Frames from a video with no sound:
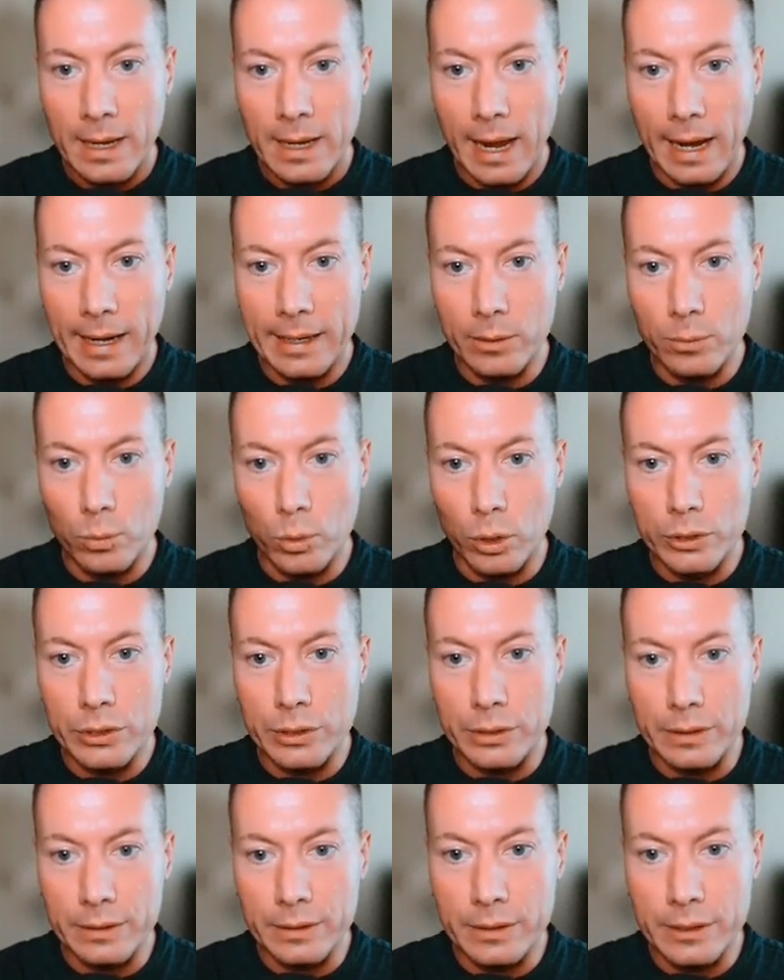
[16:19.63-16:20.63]
and it
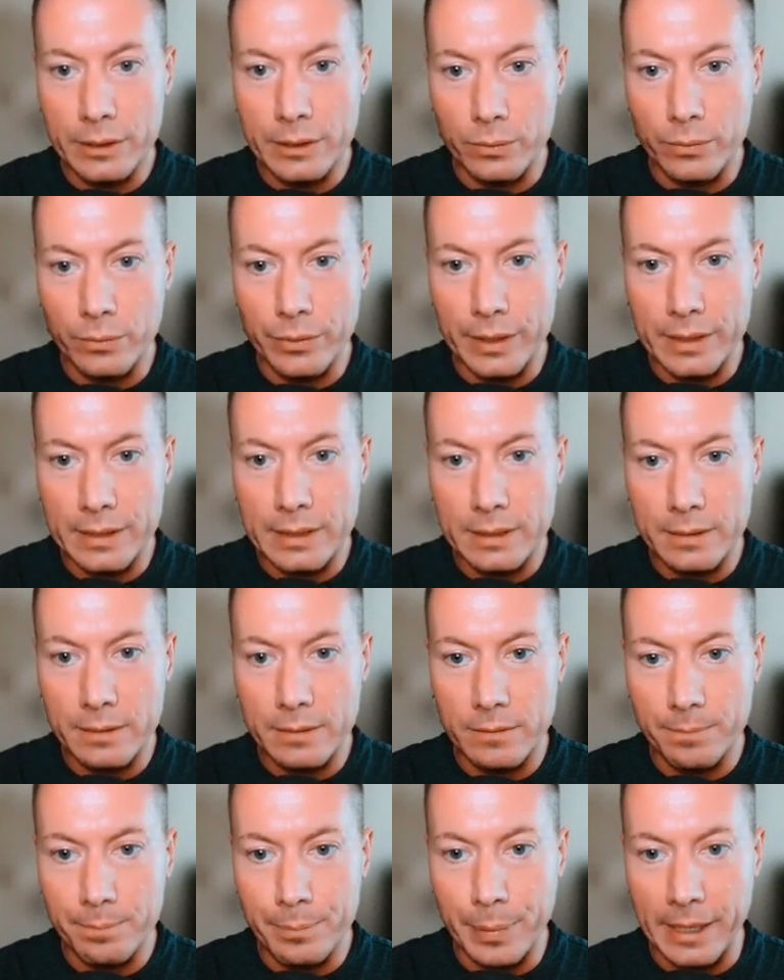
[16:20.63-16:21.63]
wasn't until
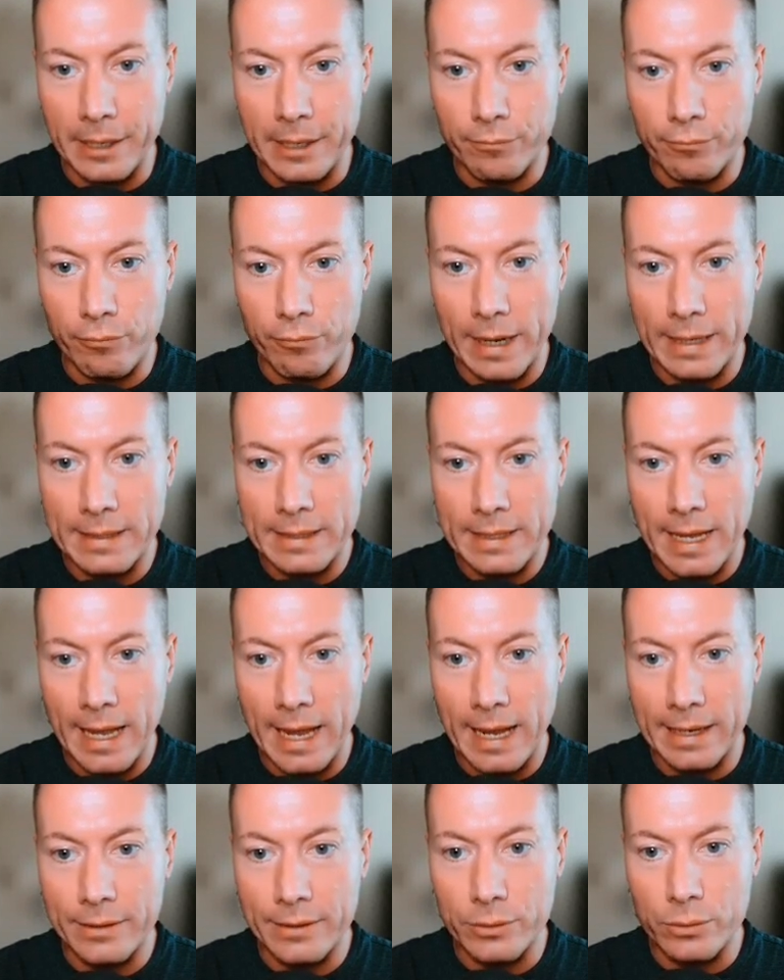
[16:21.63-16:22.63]
this big red
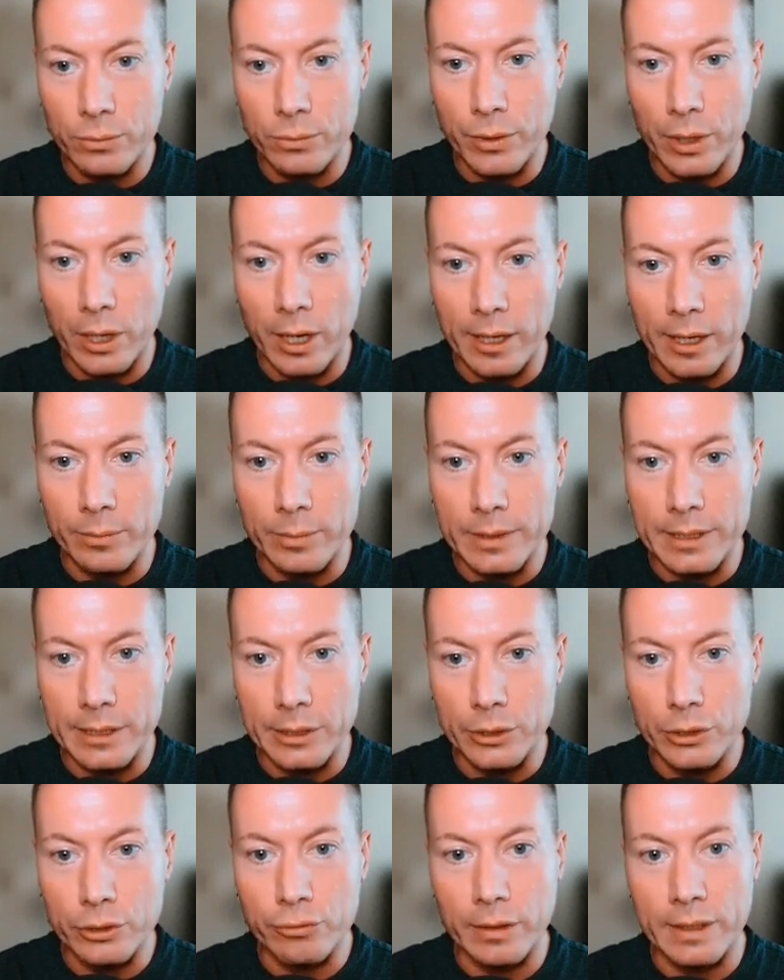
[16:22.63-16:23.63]
candle that I was
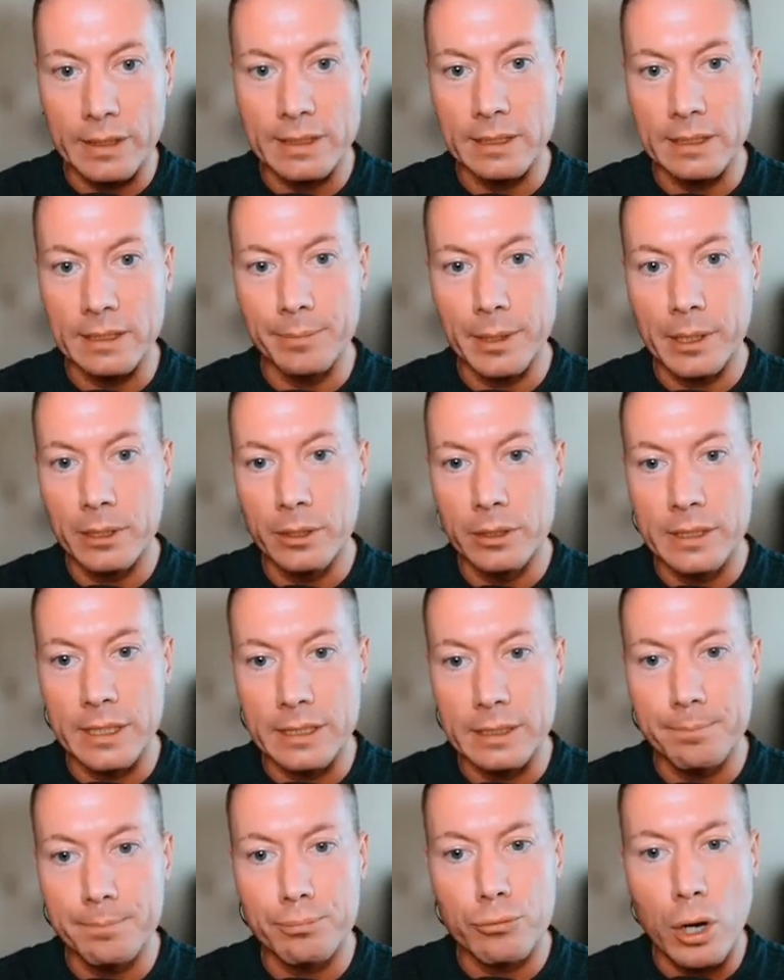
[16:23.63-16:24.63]
interested, because
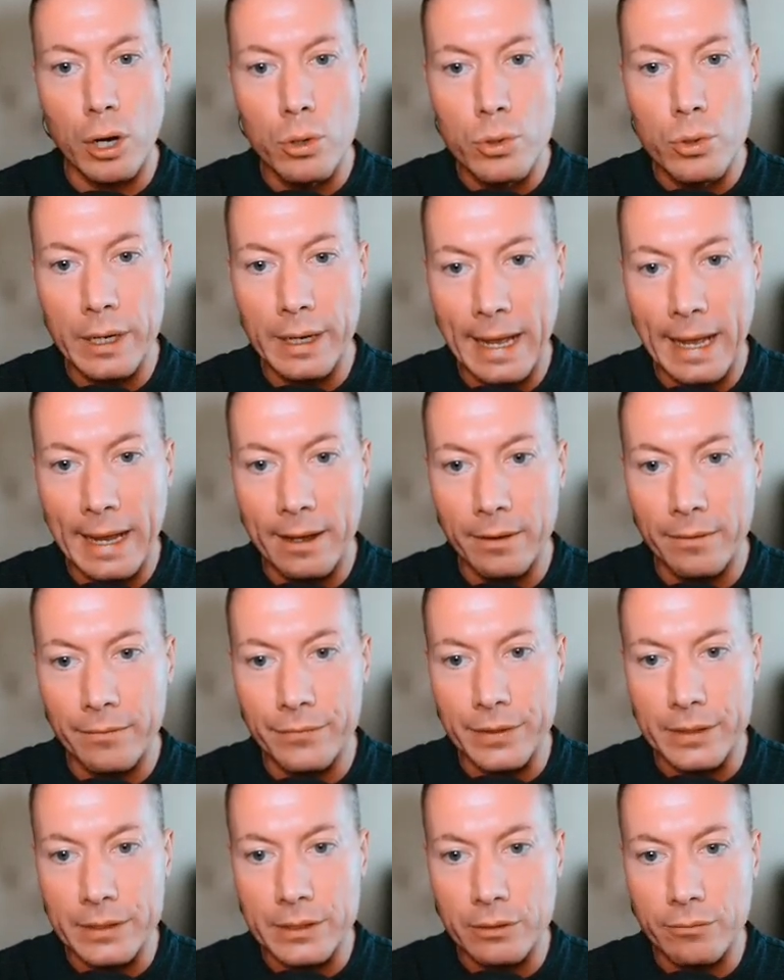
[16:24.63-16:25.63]
it's broken out
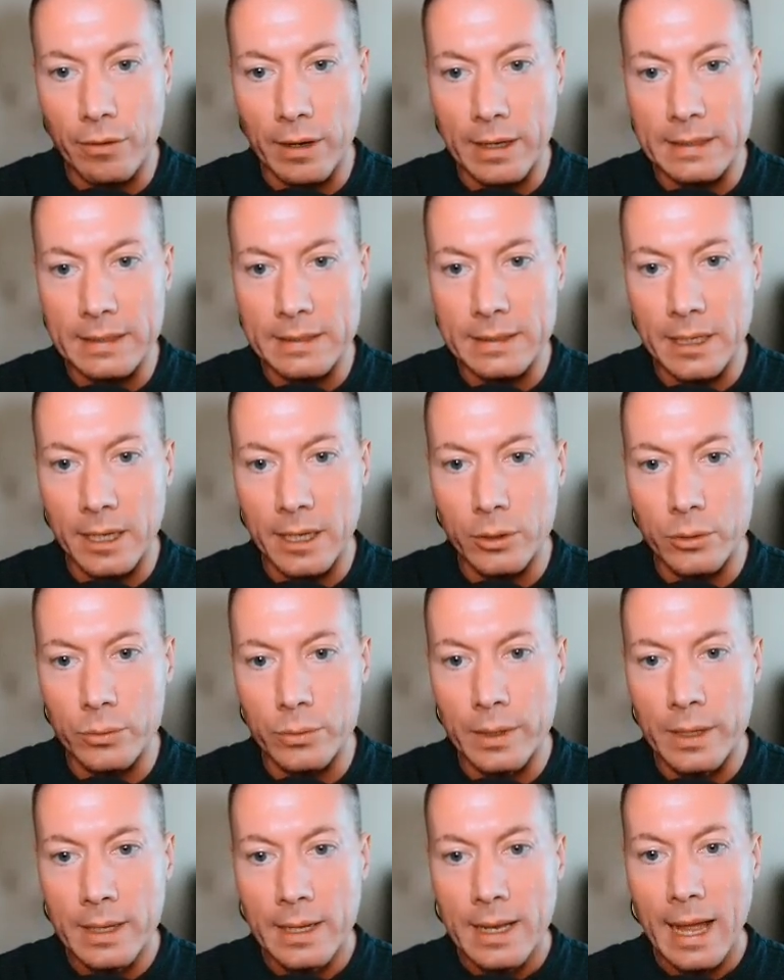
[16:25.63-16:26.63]
of this gray
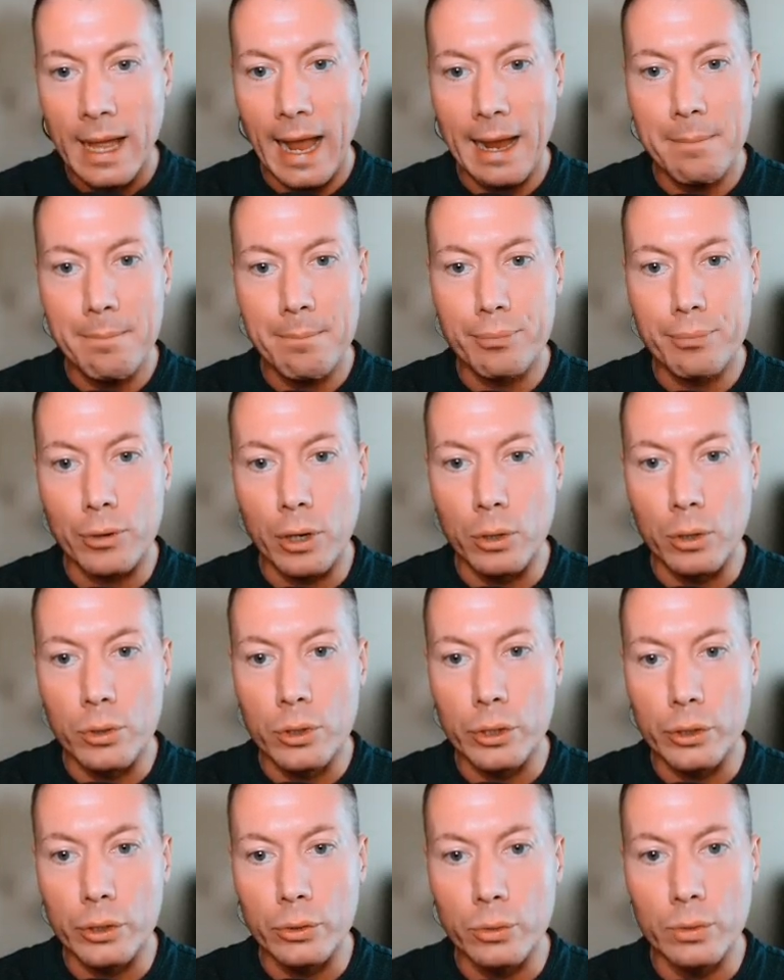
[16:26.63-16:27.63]
zone and
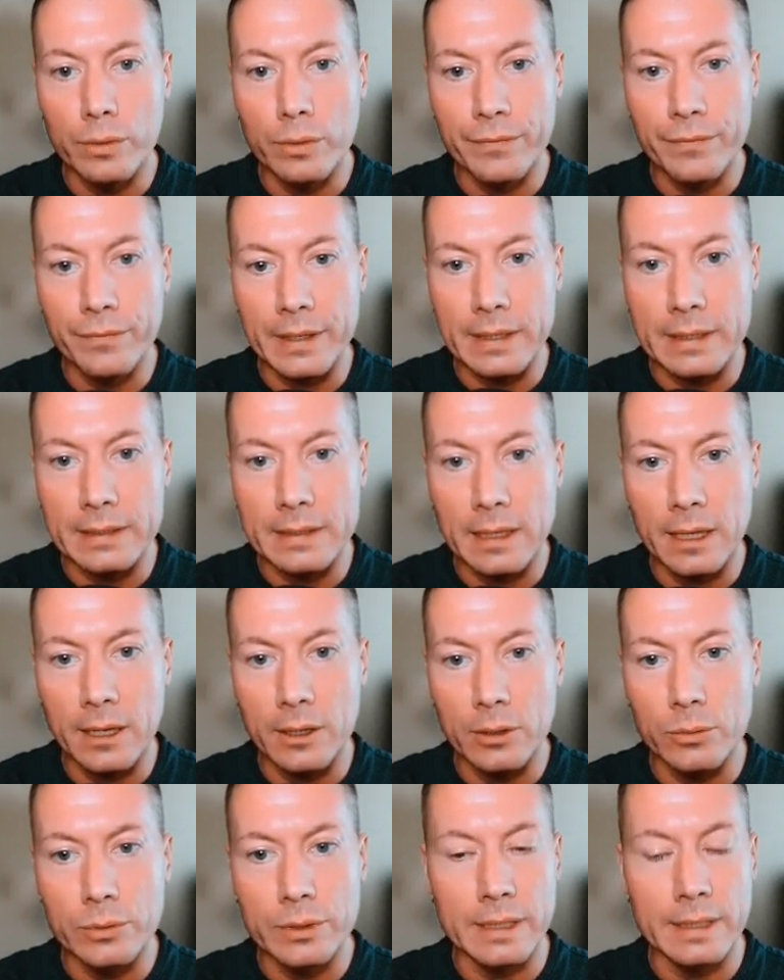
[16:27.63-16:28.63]
broken all of these
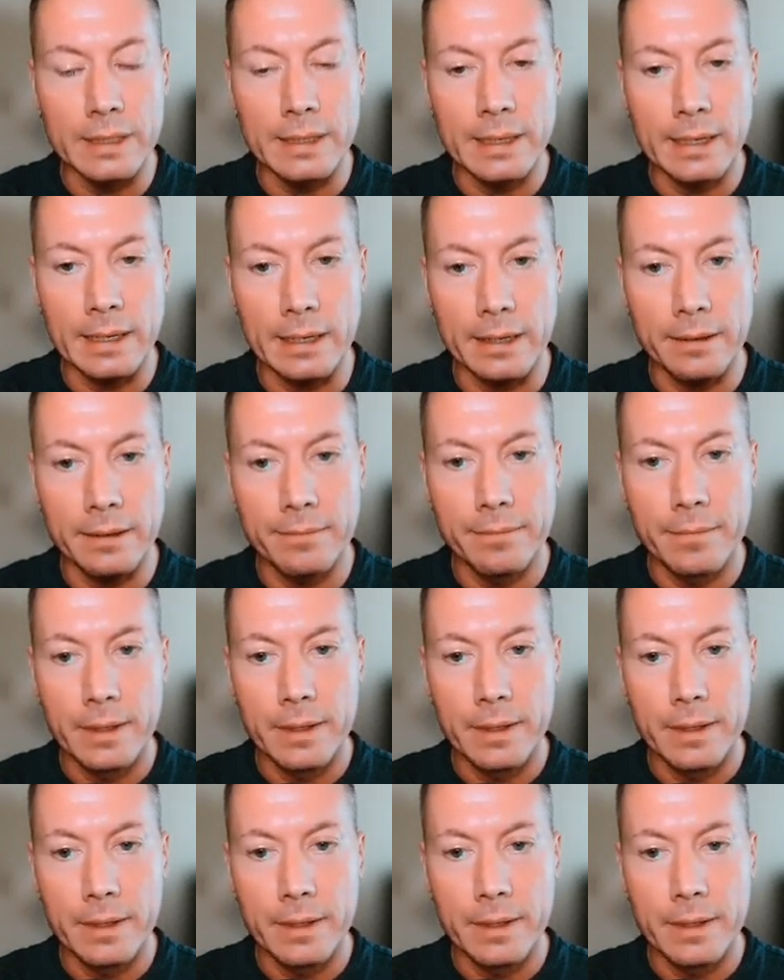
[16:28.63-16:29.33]
lows in here.